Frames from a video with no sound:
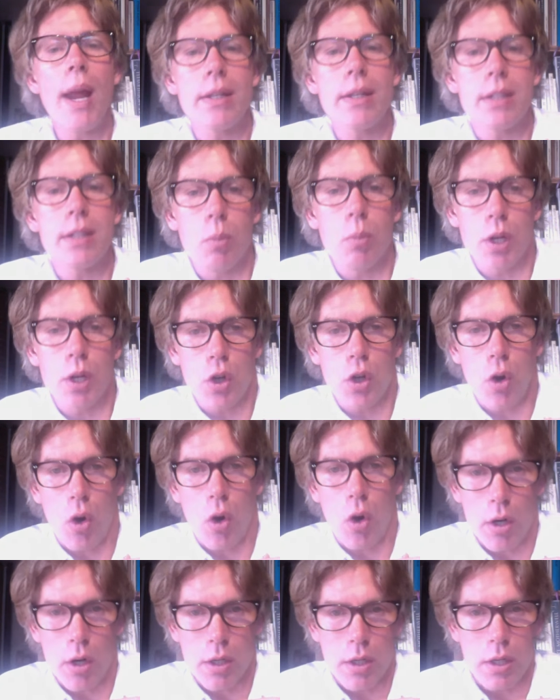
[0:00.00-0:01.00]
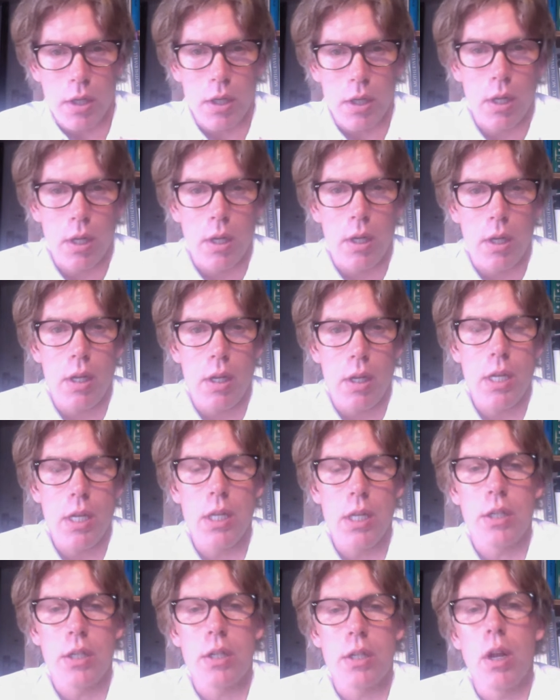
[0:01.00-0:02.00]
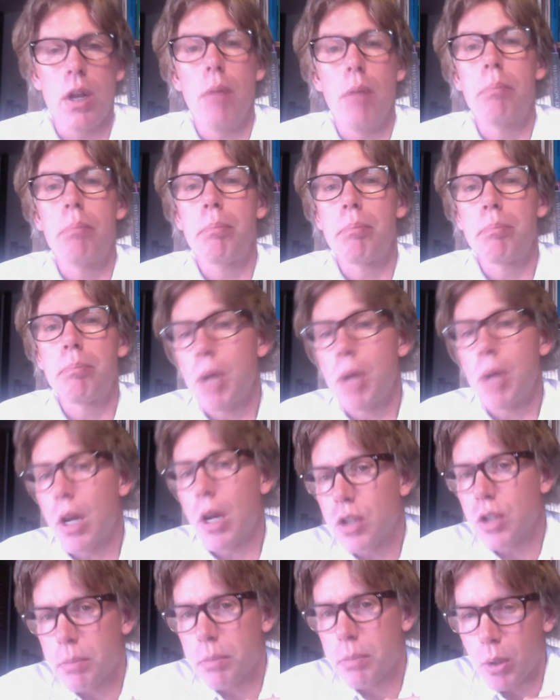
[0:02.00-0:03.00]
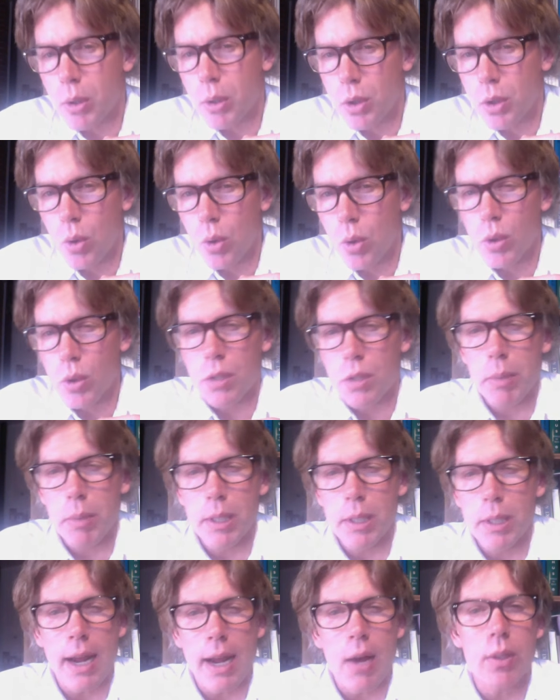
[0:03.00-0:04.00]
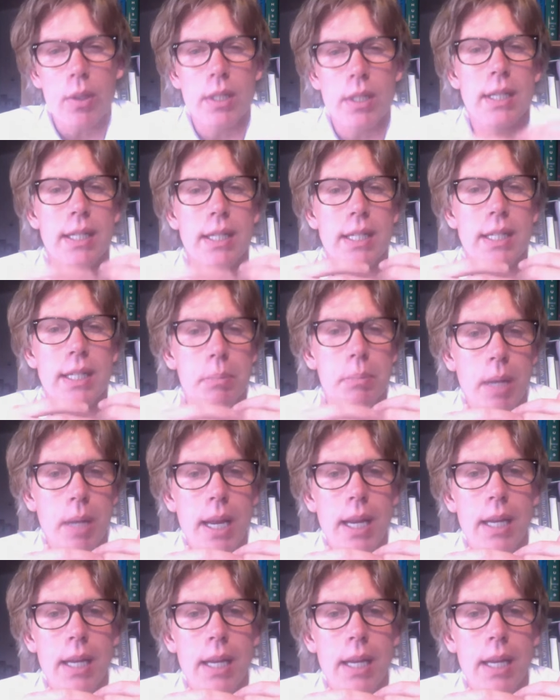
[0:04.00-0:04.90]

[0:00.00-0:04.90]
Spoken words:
in which art is not just produced, but how it's displayed